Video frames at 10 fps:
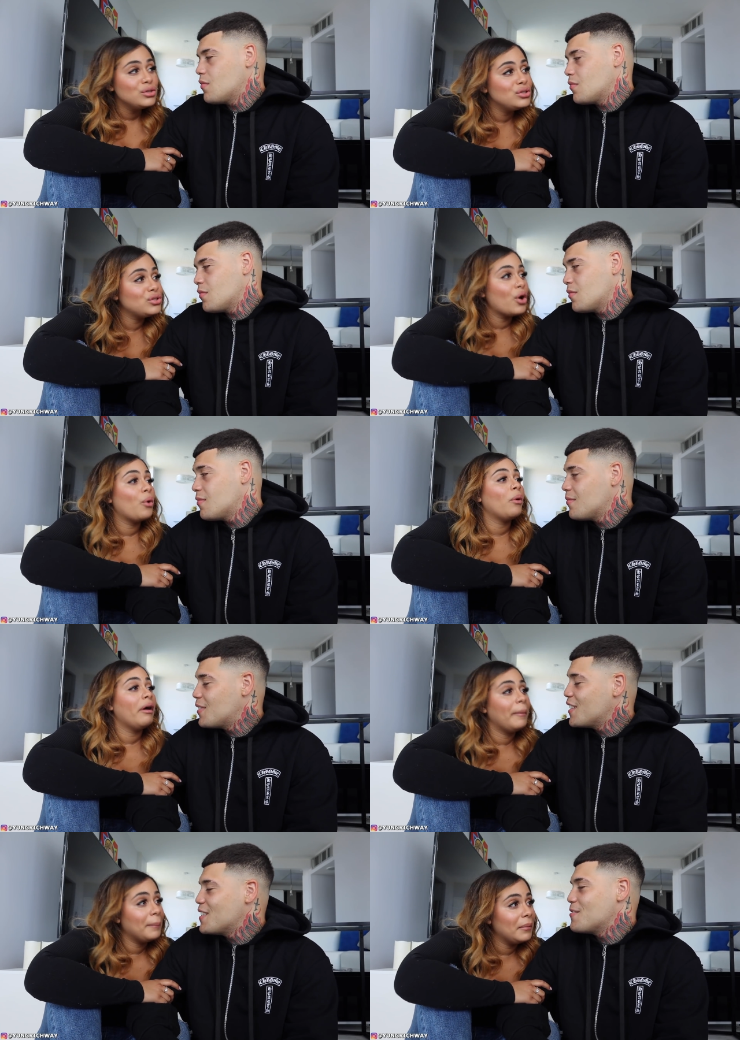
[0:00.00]
Speaker 1: so
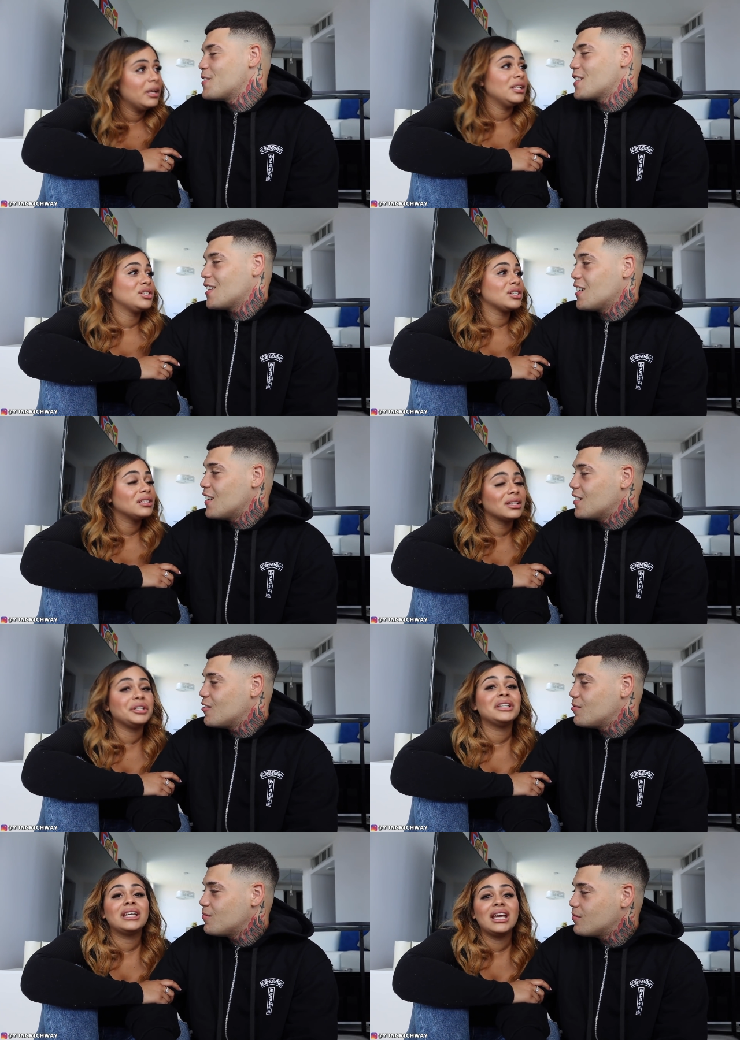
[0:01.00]
hey, much, uh,
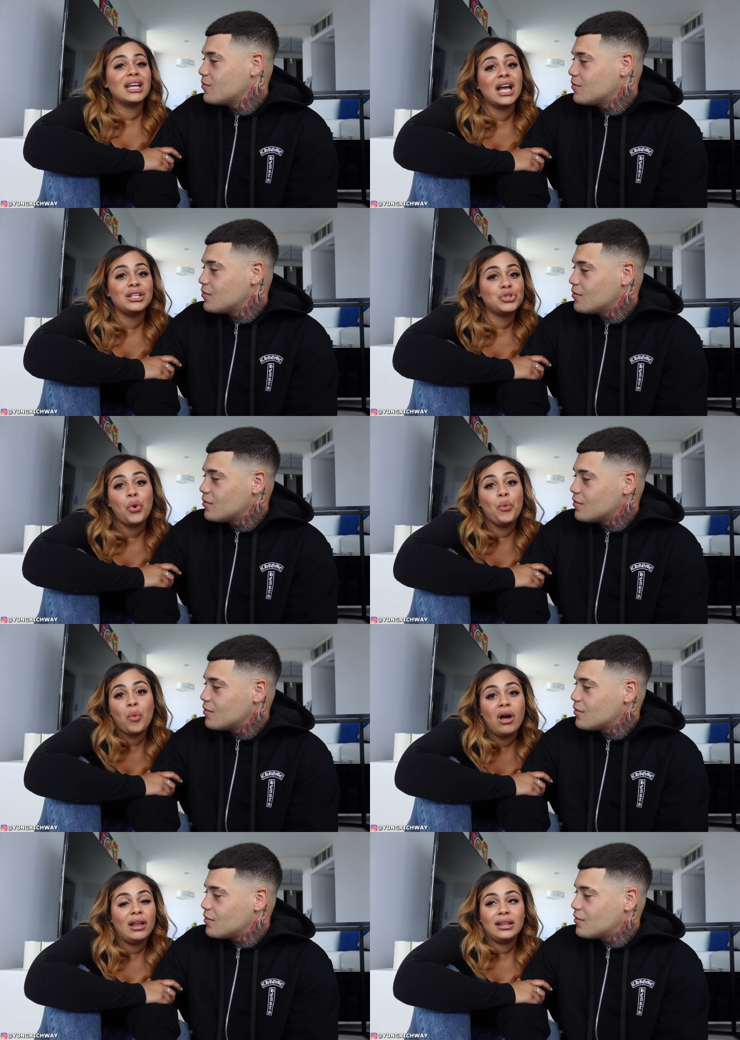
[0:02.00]
literally, and I
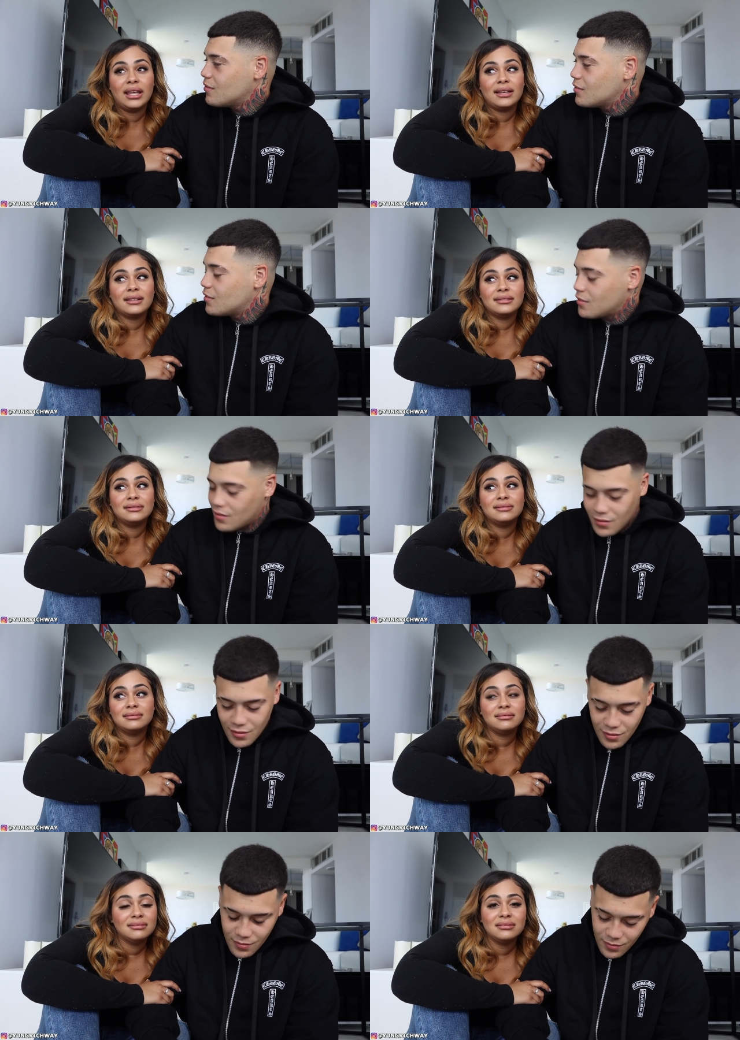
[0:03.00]
don't want like
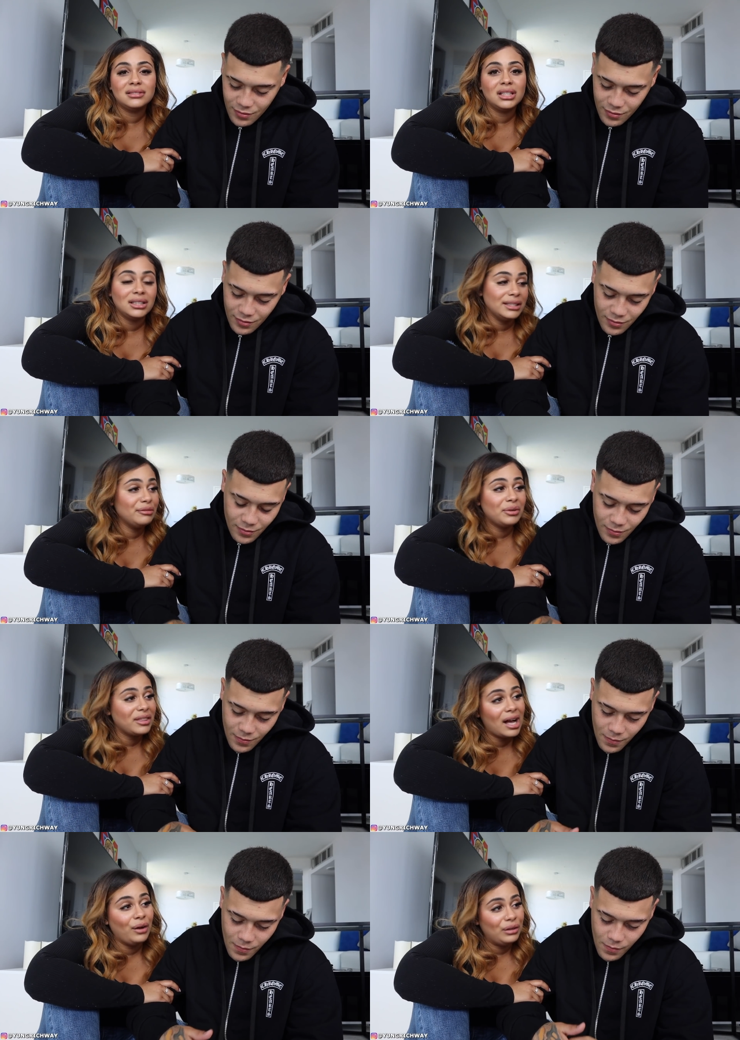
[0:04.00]
to live
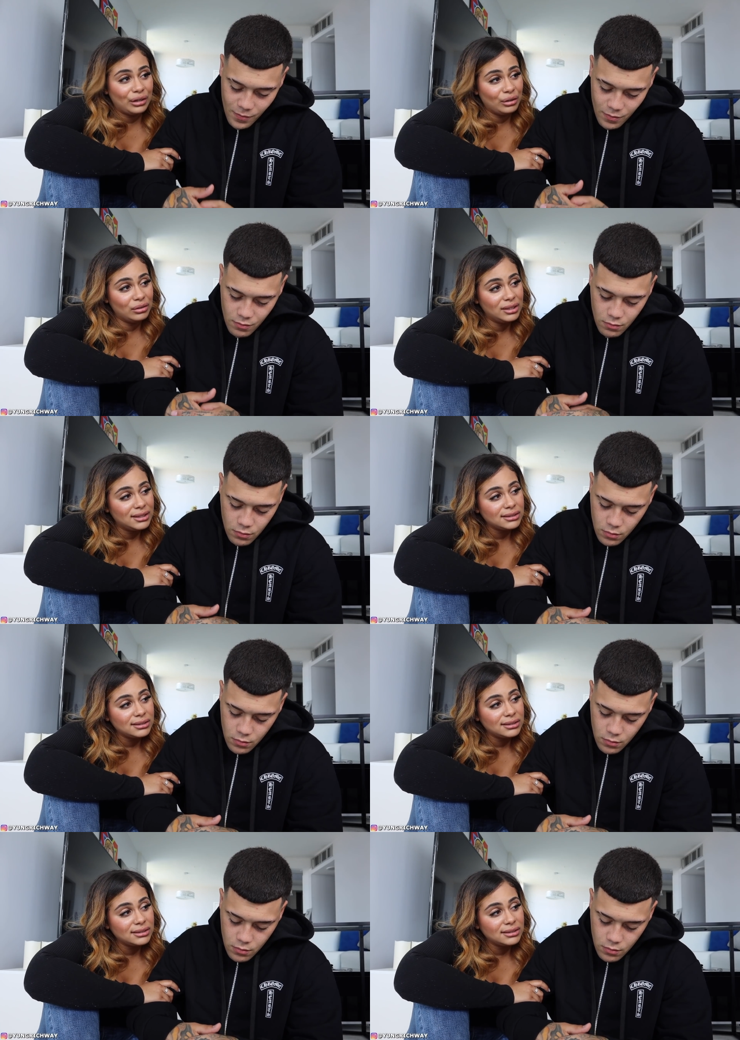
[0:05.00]
without you.